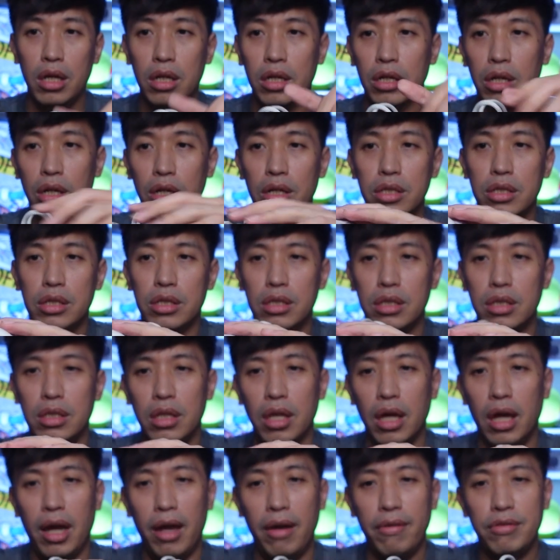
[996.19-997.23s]
because
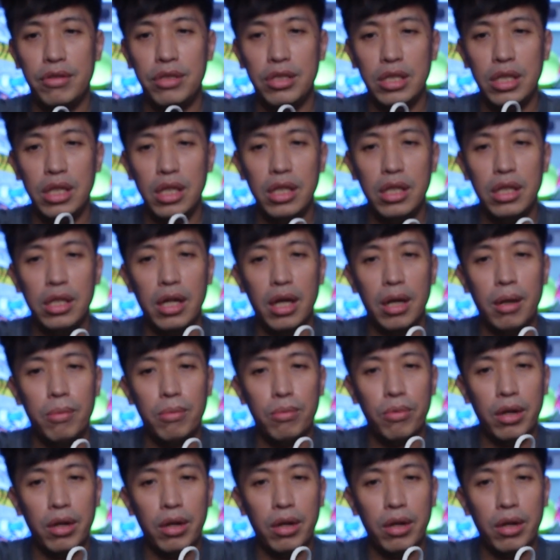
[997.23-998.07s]
I've seen them